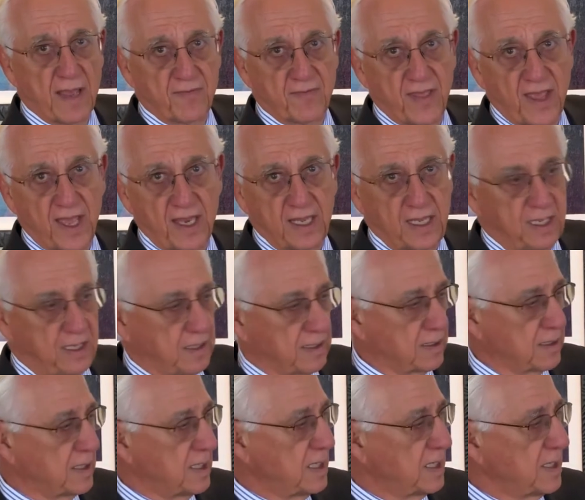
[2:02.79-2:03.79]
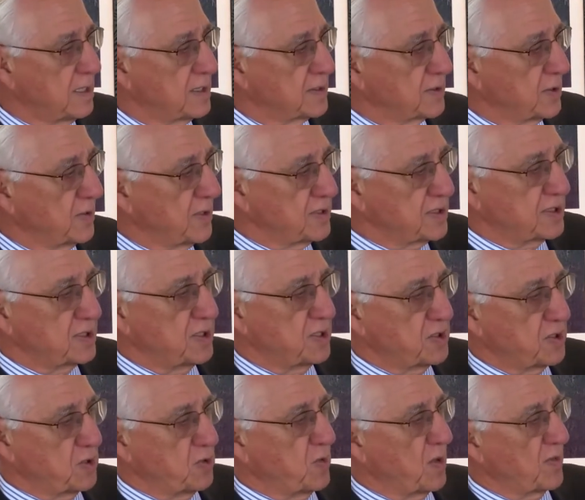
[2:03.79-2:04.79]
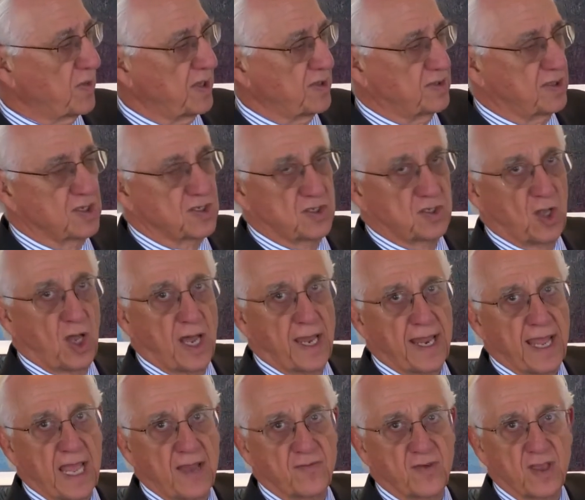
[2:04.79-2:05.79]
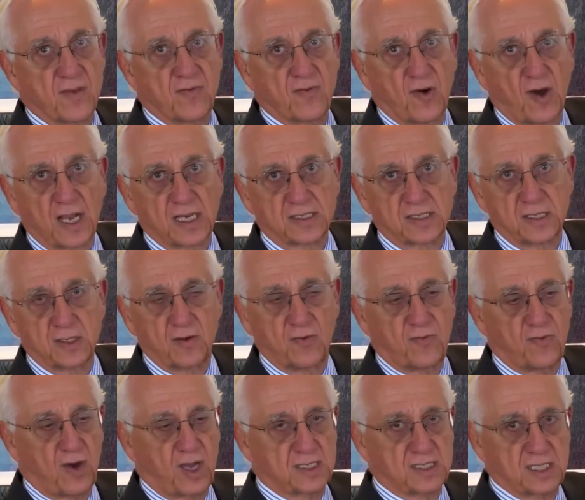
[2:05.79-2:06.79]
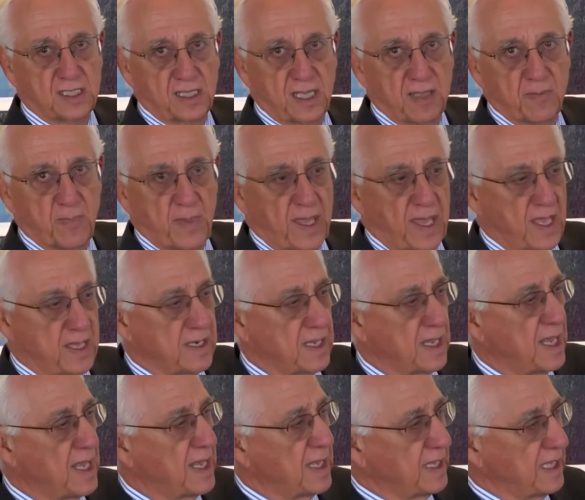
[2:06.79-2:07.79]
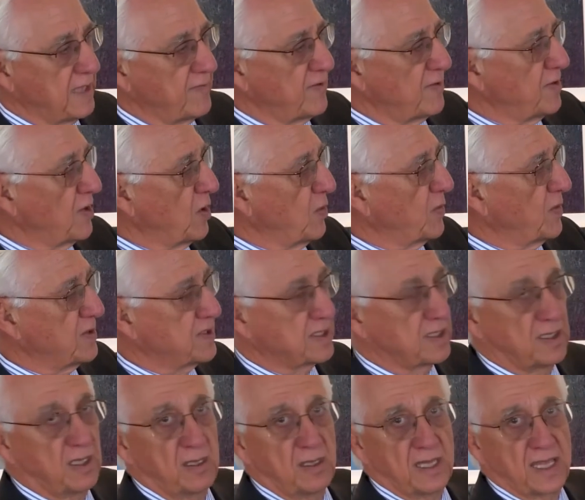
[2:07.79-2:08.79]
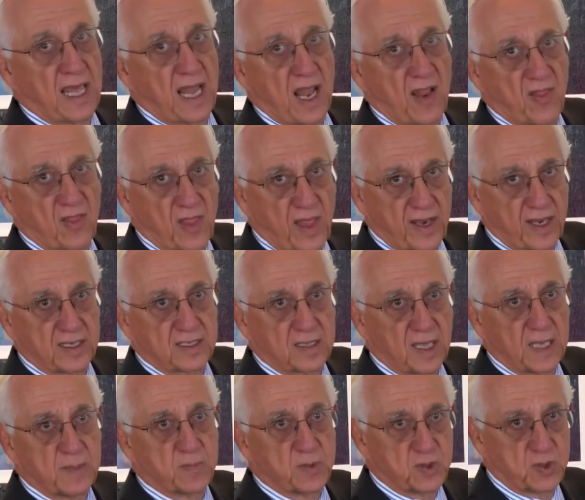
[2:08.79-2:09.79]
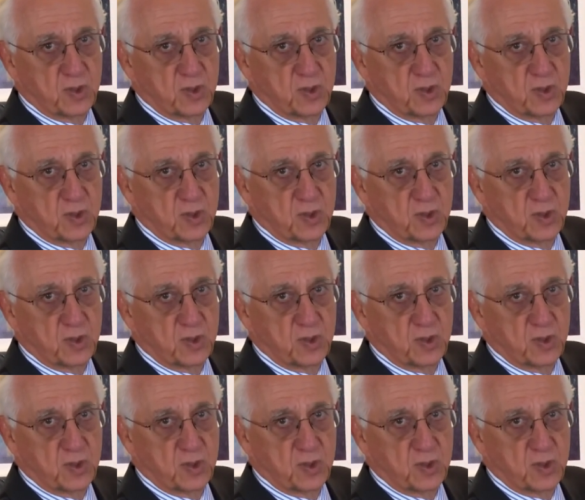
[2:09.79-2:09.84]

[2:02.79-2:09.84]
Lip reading: have that here. So this is a shoe that does not have a foxing-like band, even though it is clearly an athletic type